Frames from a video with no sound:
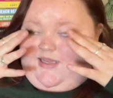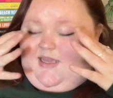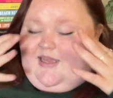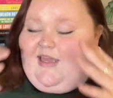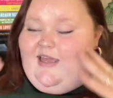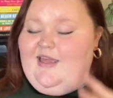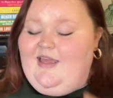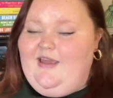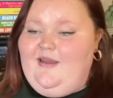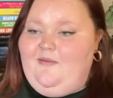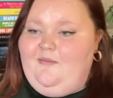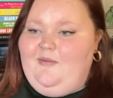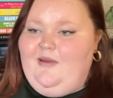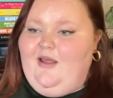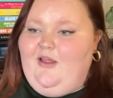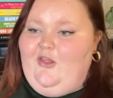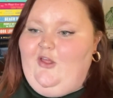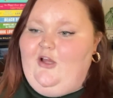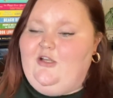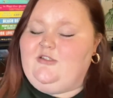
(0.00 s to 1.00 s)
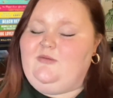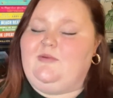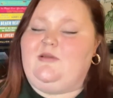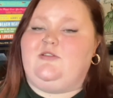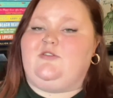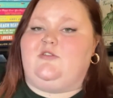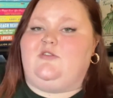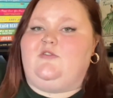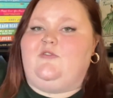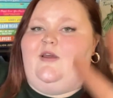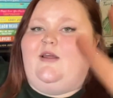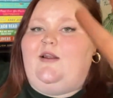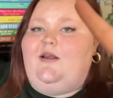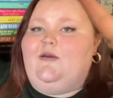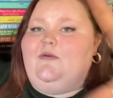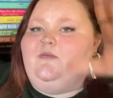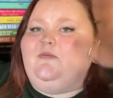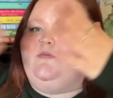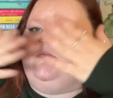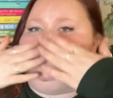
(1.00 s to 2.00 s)
it meant a lot to me. So
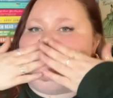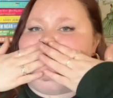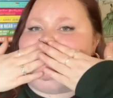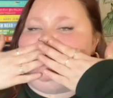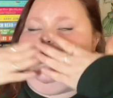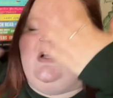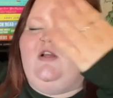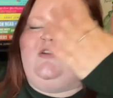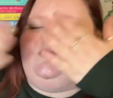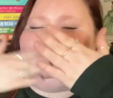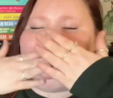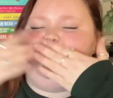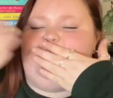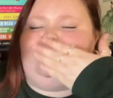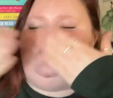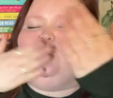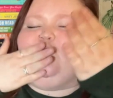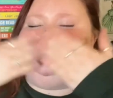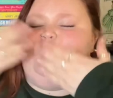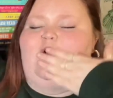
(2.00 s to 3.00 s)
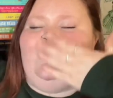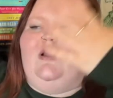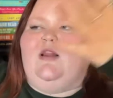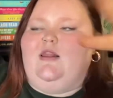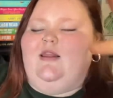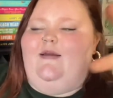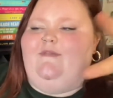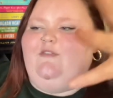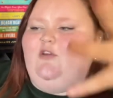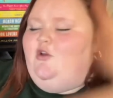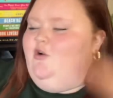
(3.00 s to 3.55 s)
Savannah, love you,